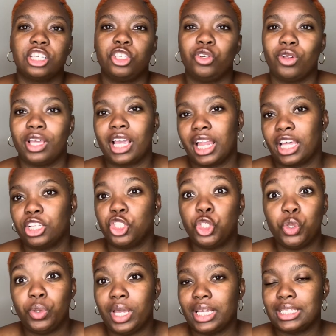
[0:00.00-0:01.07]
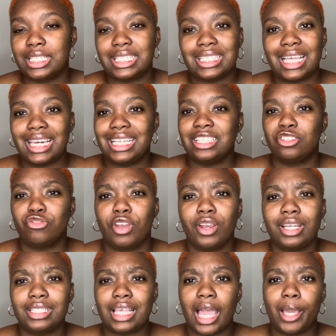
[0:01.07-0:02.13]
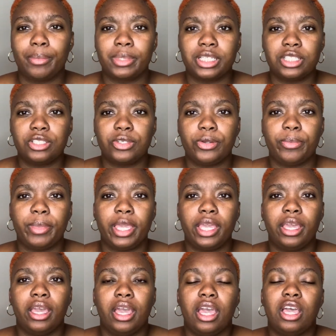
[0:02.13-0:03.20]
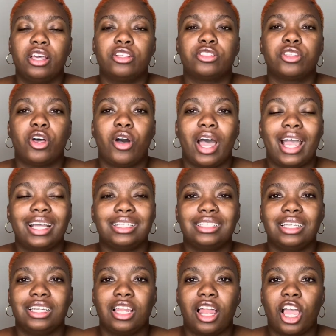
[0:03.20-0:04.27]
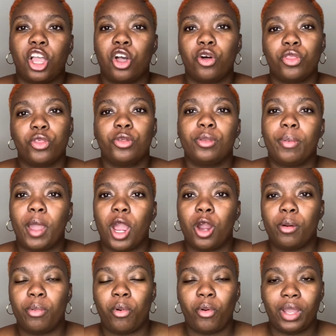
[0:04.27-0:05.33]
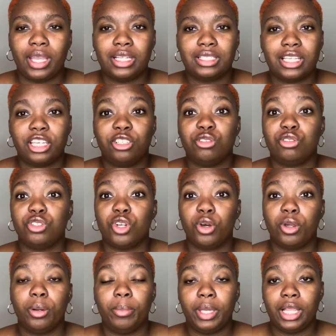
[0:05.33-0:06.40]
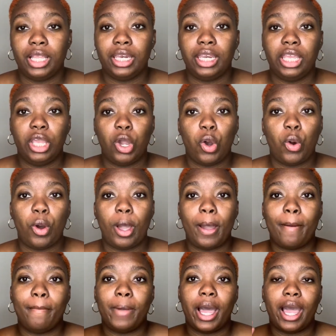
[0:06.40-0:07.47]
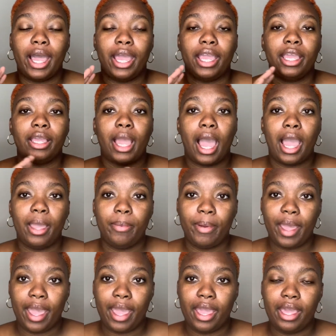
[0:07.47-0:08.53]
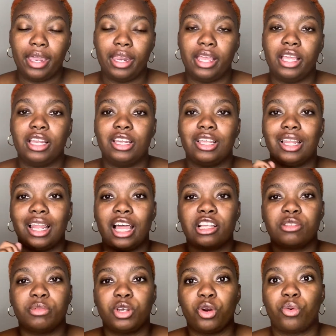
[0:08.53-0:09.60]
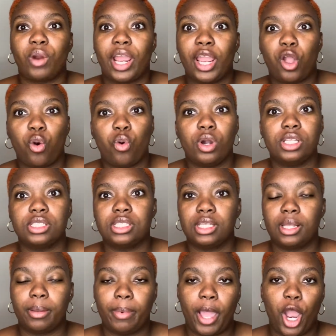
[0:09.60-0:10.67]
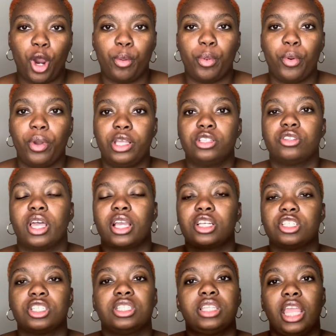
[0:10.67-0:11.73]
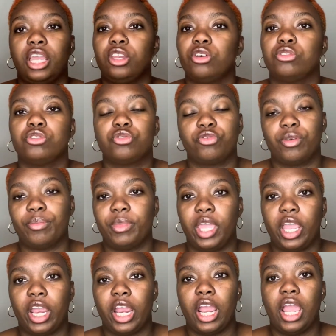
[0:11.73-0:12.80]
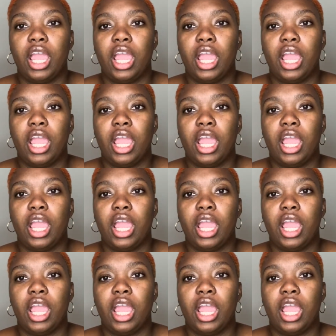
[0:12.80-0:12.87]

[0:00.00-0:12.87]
and you only got 2 days to study is very time consuming. So I tend to go through the PowerPoints. I use Notability on my iPad, and it allows me to write onto the PowerPoint, so I can just take notes from there.